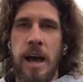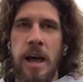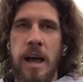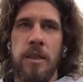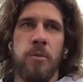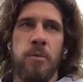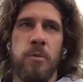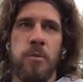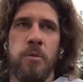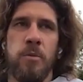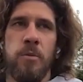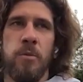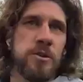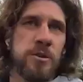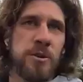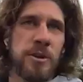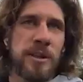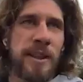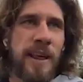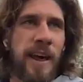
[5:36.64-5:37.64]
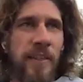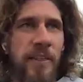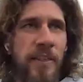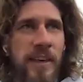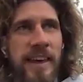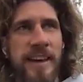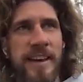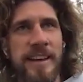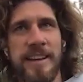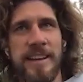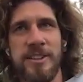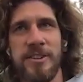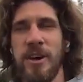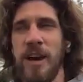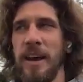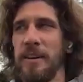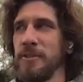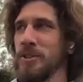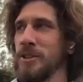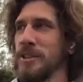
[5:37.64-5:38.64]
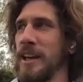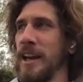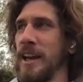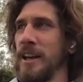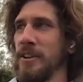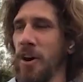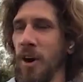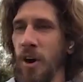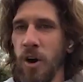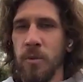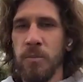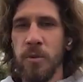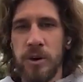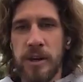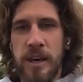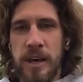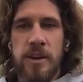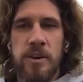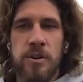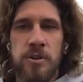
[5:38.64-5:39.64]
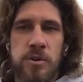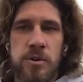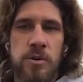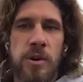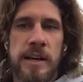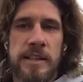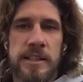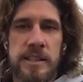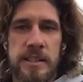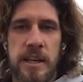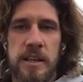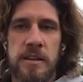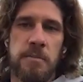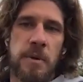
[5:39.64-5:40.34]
And when you're doing nothing and you have to stay at home, okay, you do exercise.